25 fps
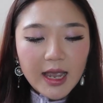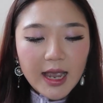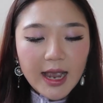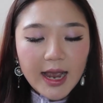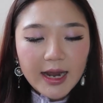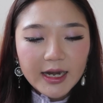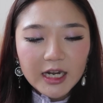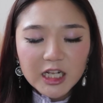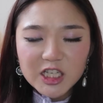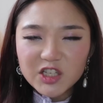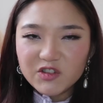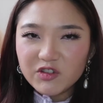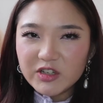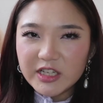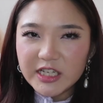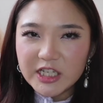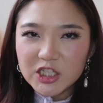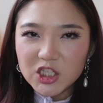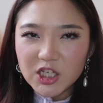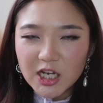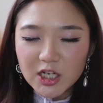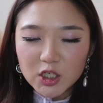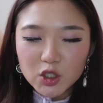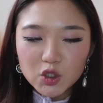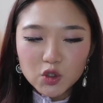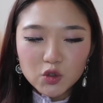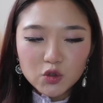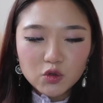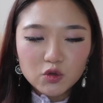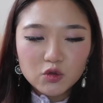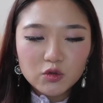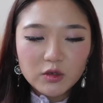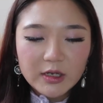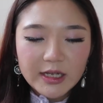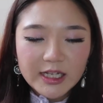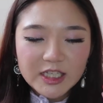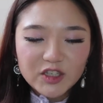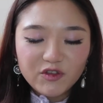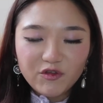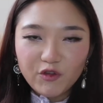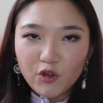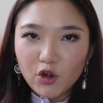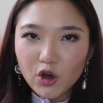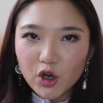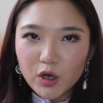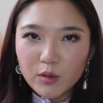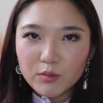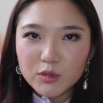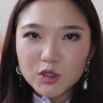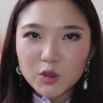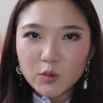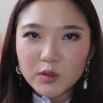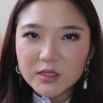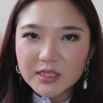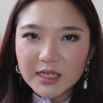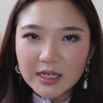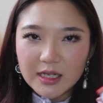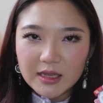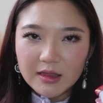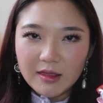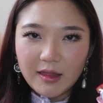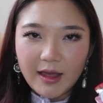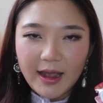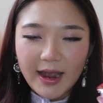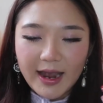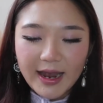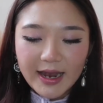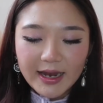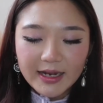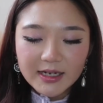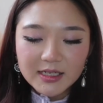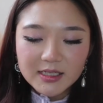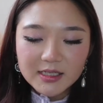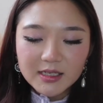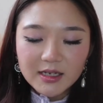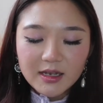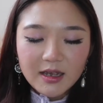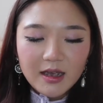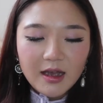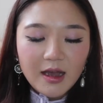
And it's really gentle, it's foam, so it's like light.